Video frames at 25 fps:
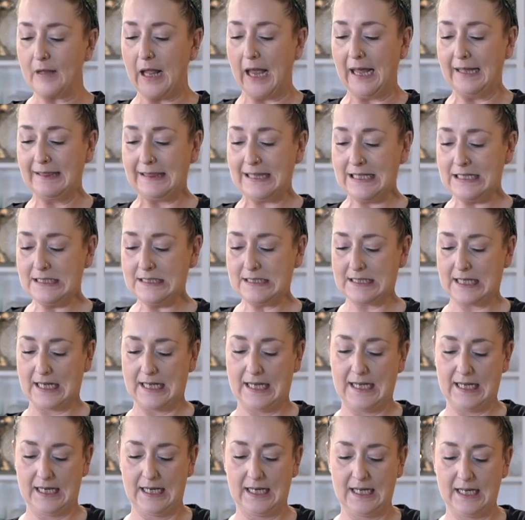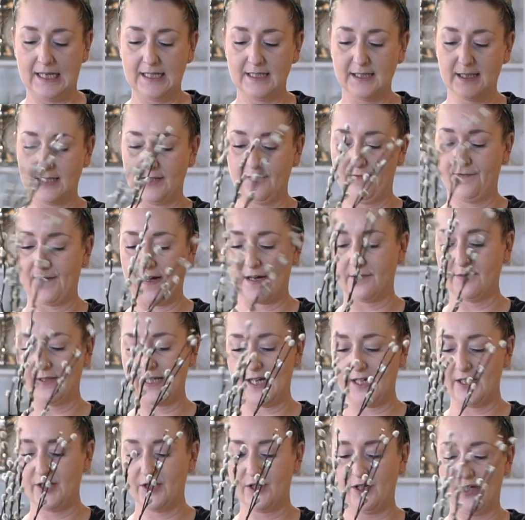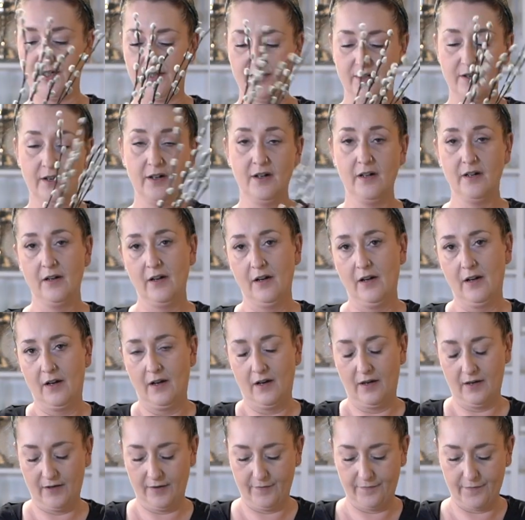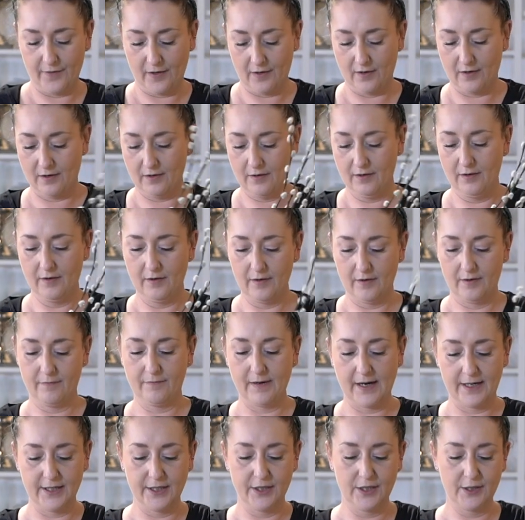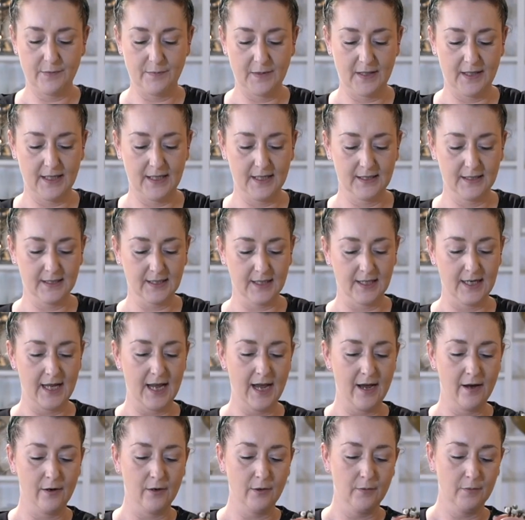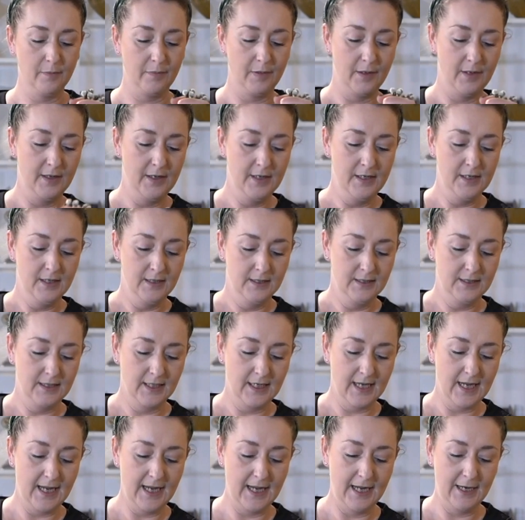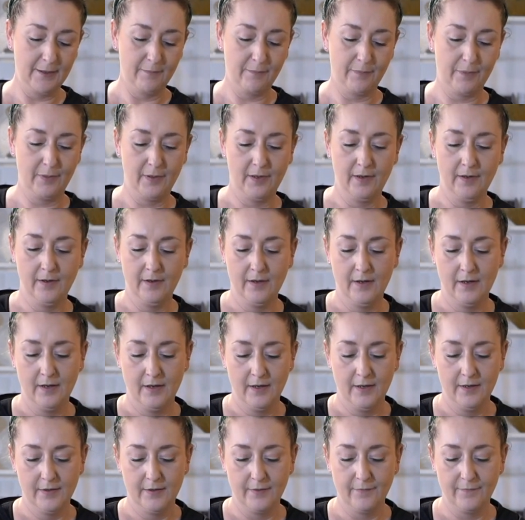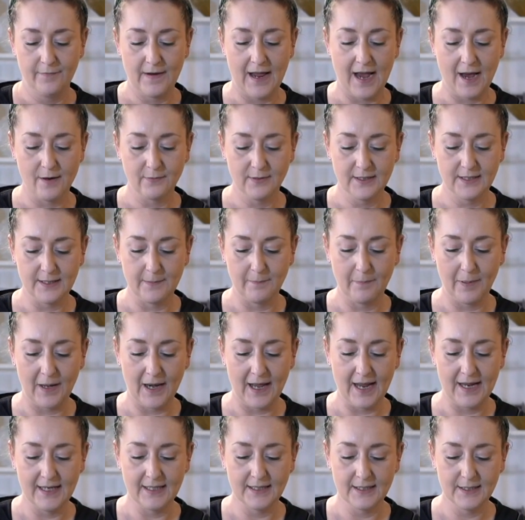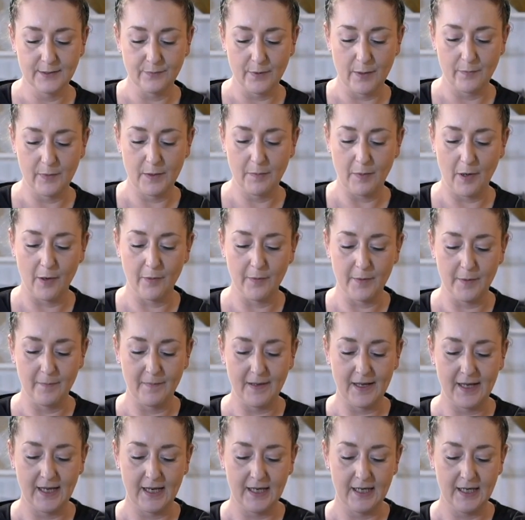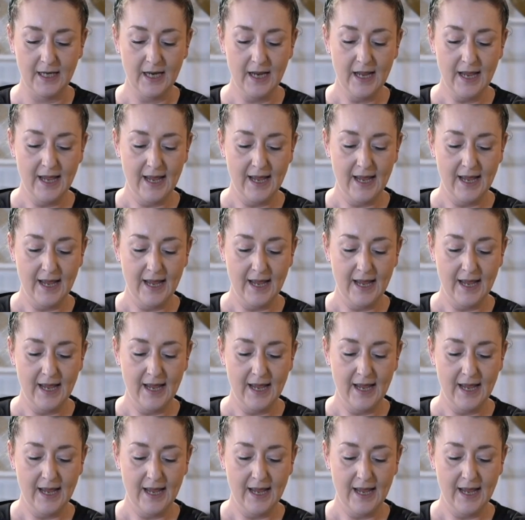And this is the foundation of our arrangement. It's going to help to keep the flowers in place when we pop them in.